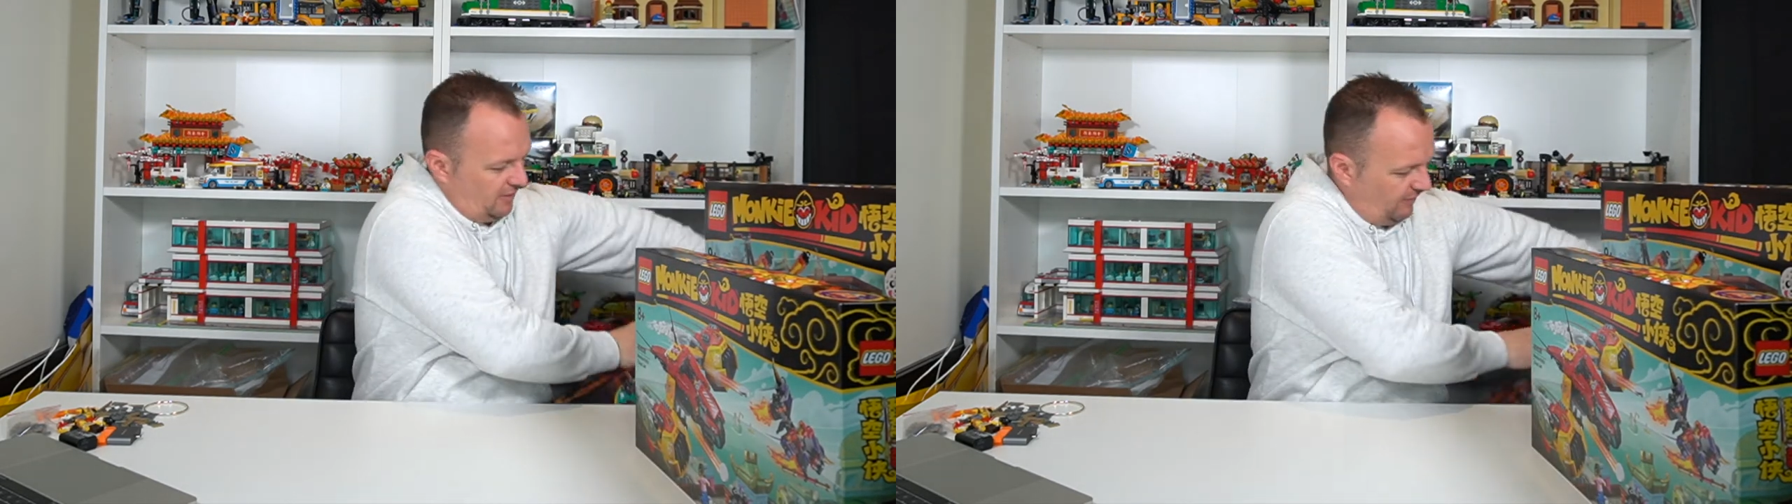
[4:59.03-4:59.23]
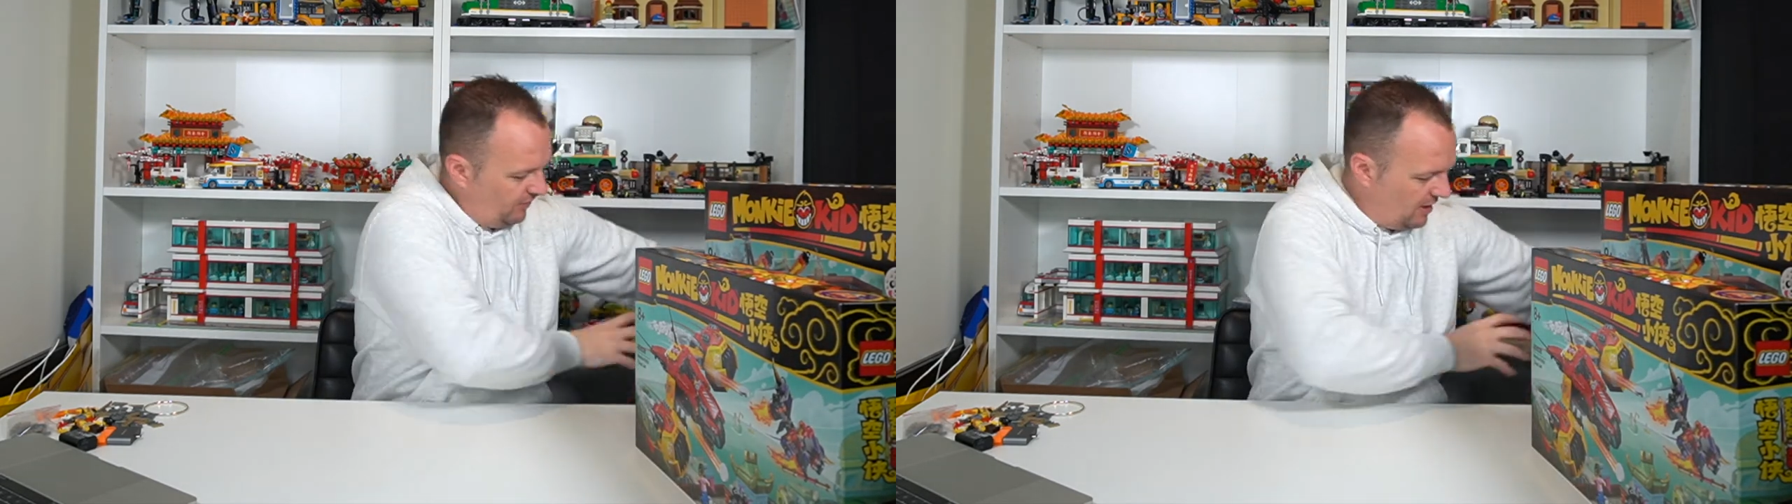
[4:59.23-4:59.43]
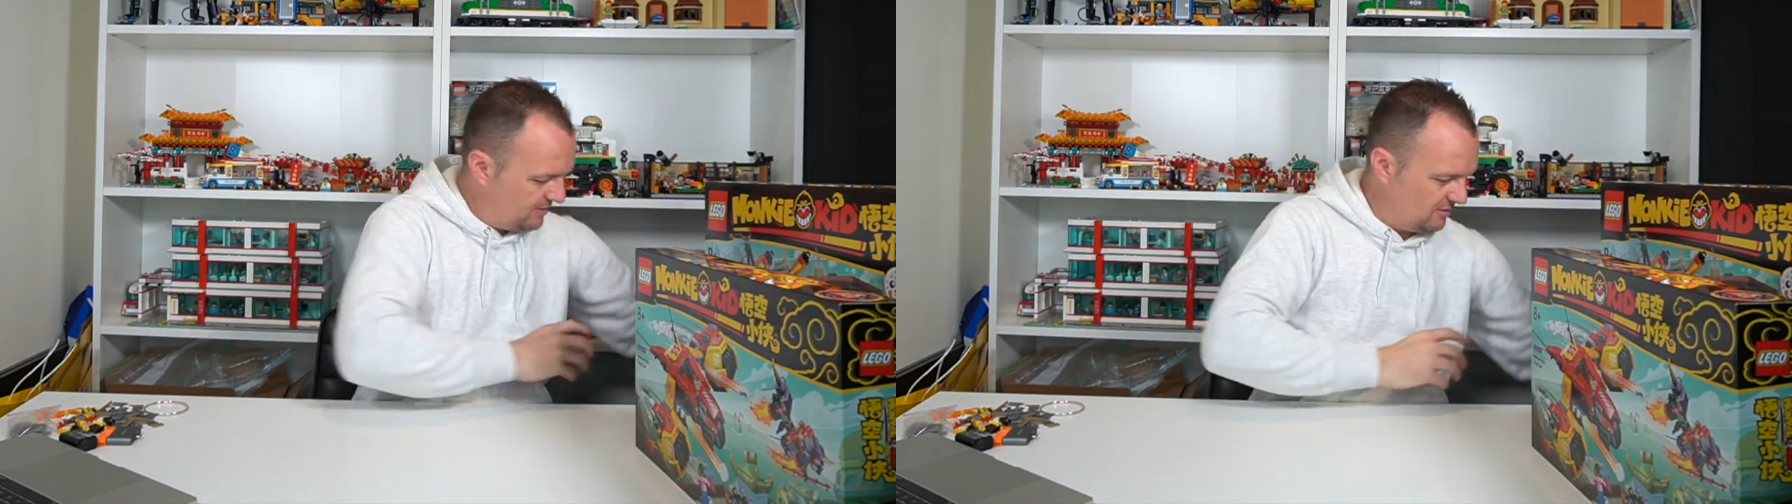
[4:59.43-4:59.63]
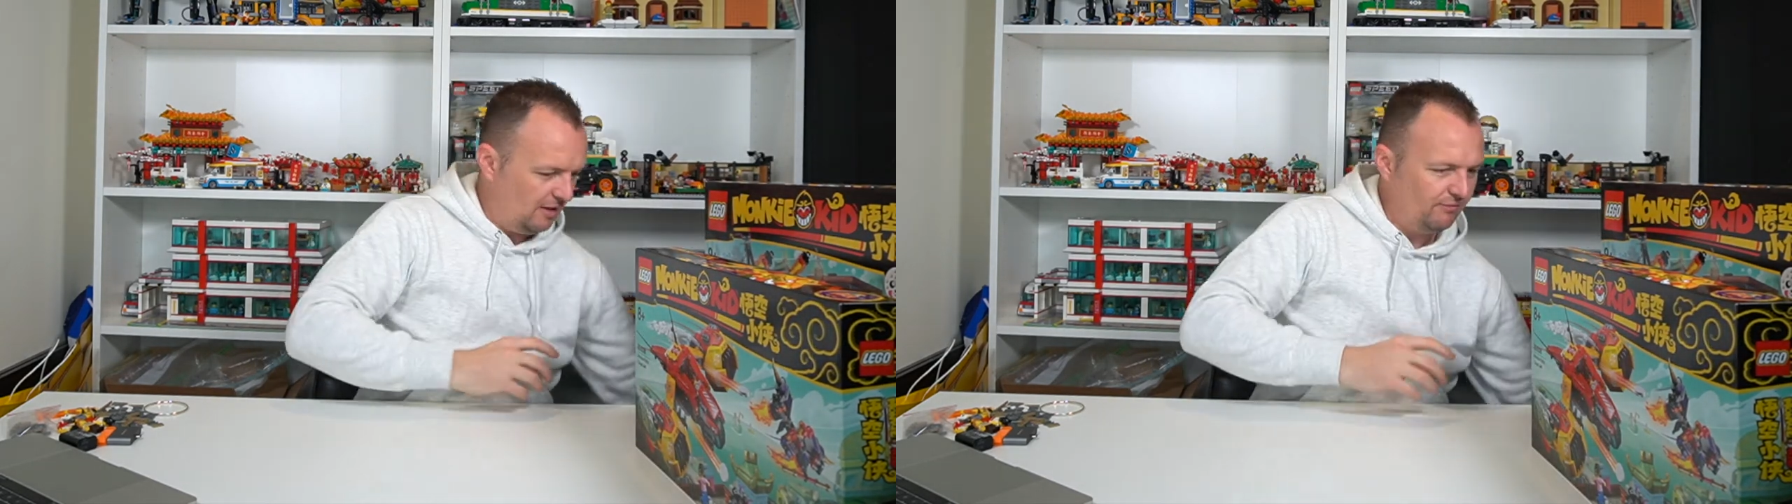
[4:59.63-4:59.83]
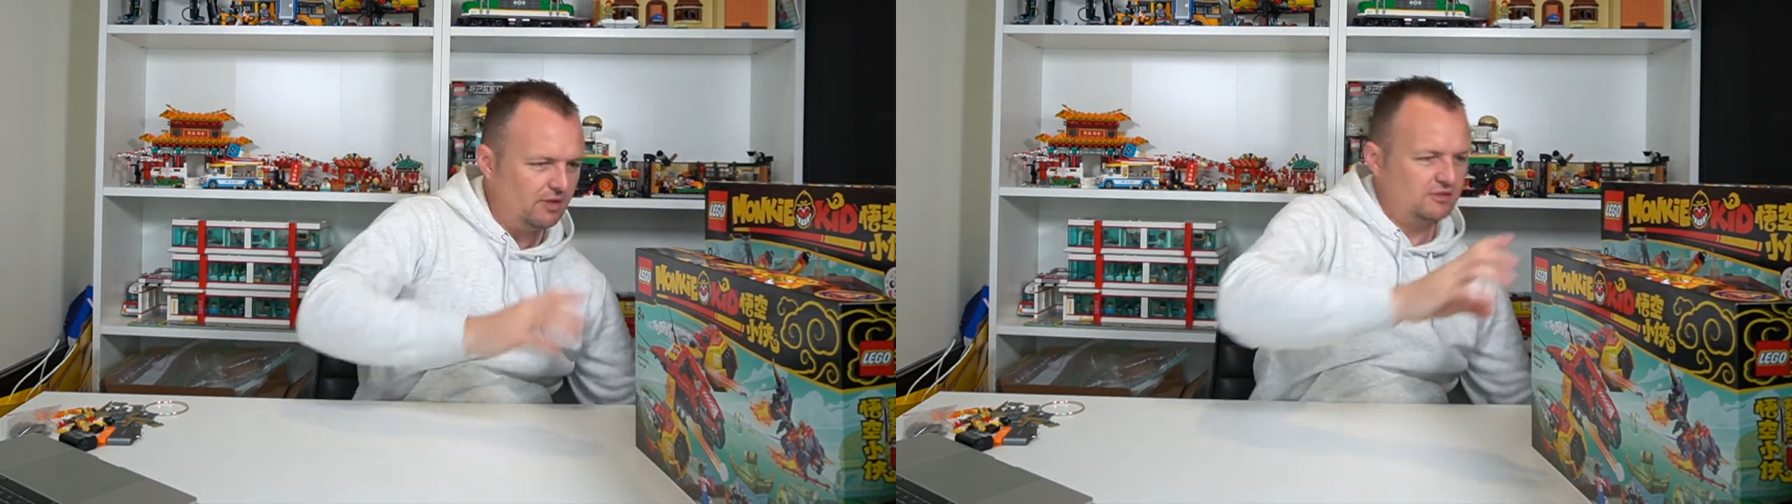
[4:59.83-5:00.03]
I've lost,
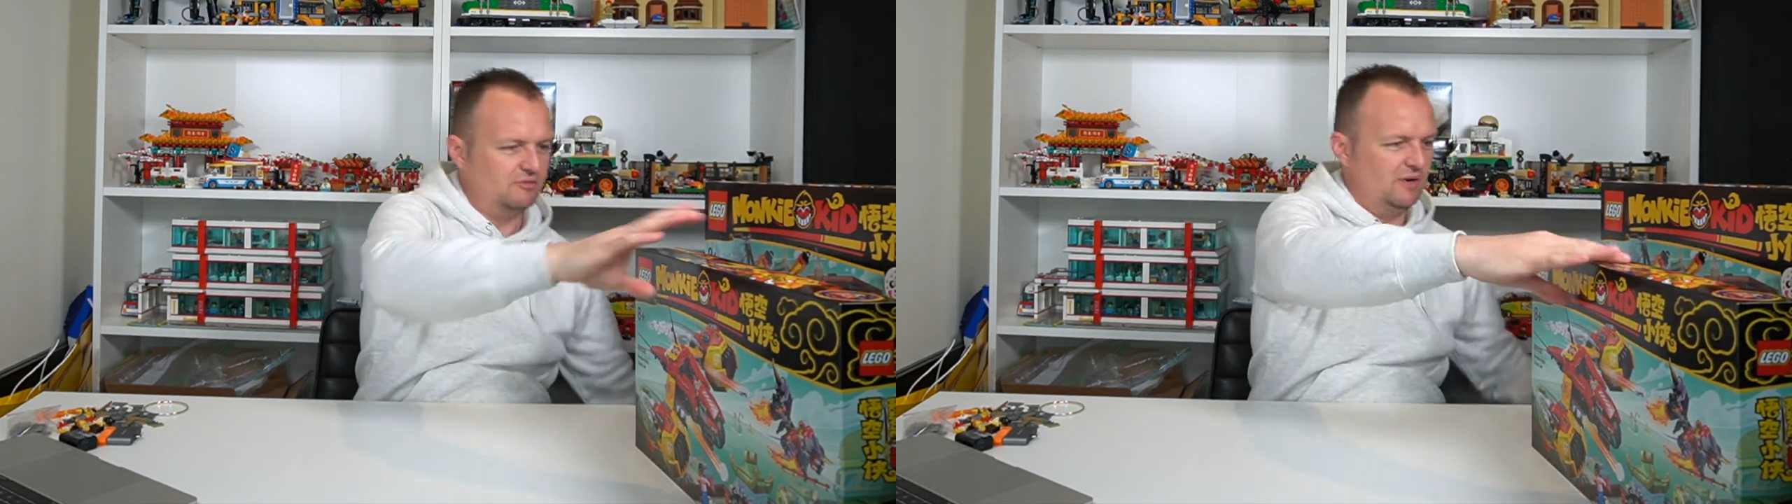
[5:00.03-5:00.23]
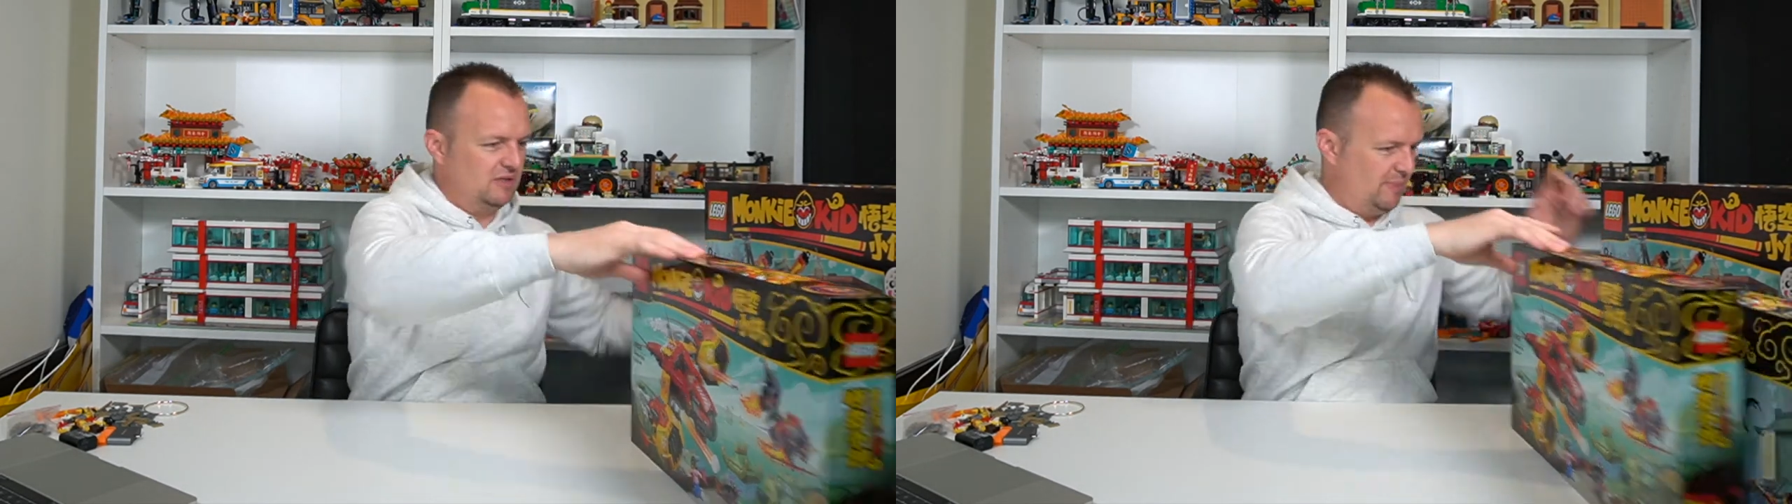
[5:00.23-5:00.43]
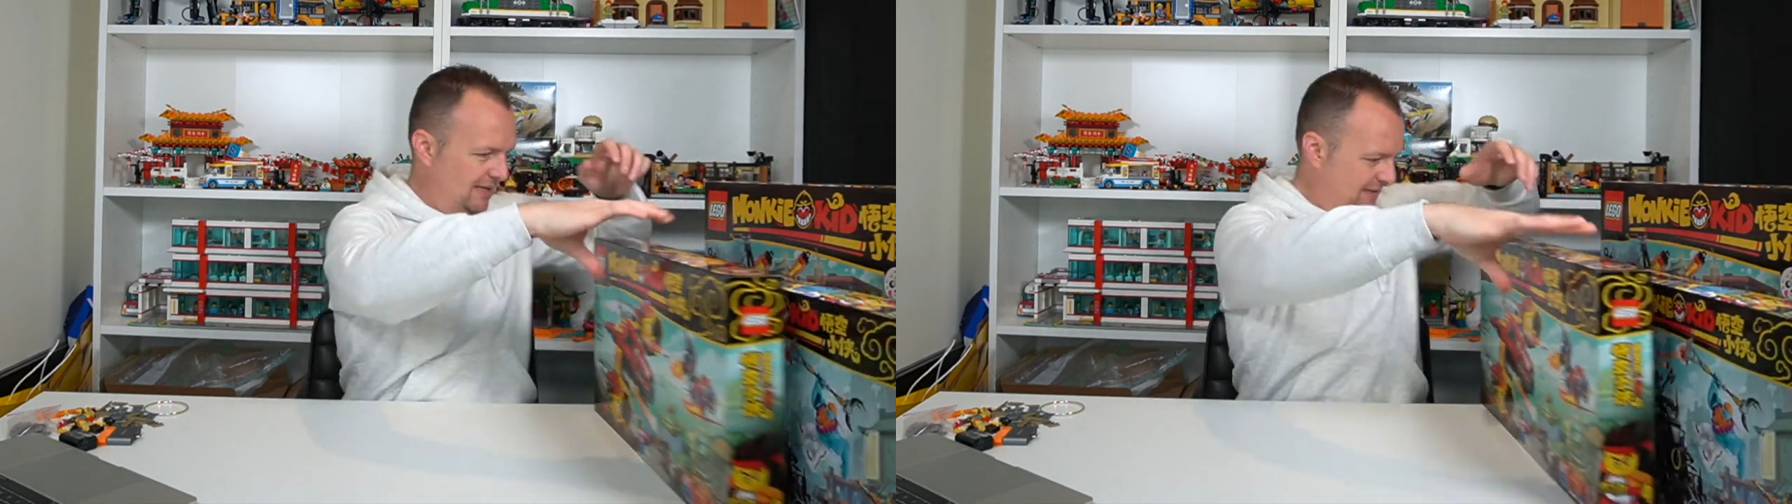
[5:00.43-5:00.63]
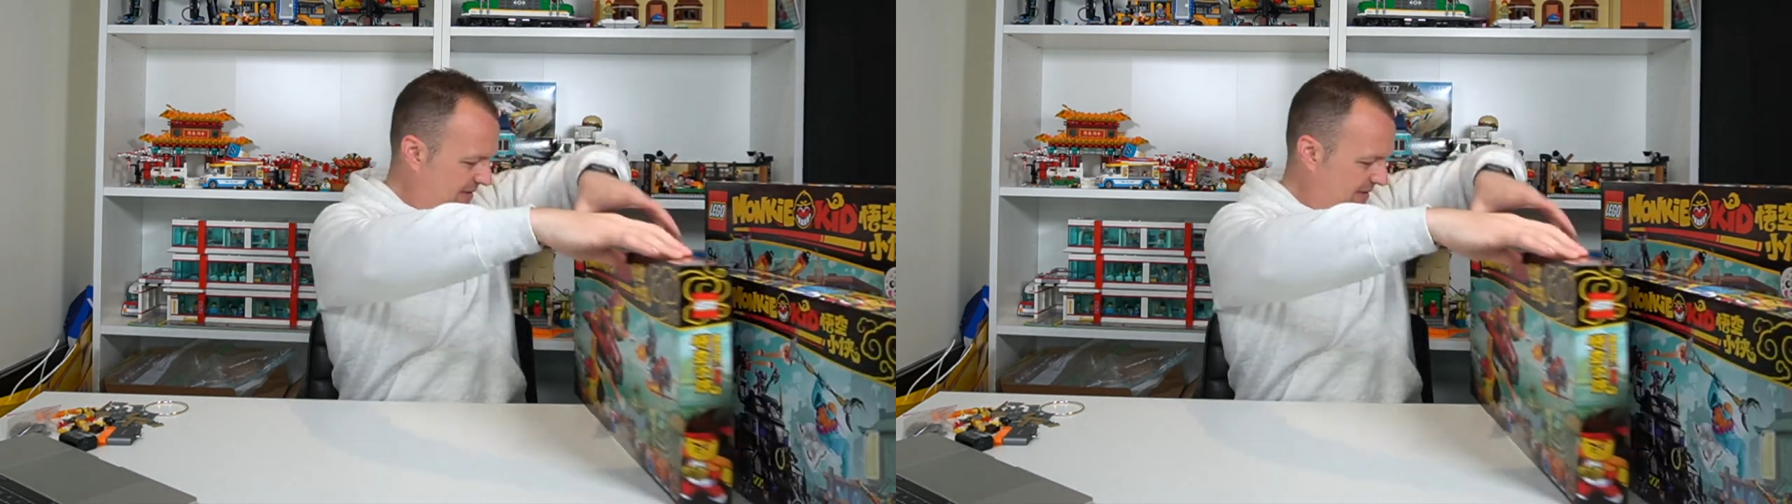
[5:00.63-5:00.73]
I've lost all my space.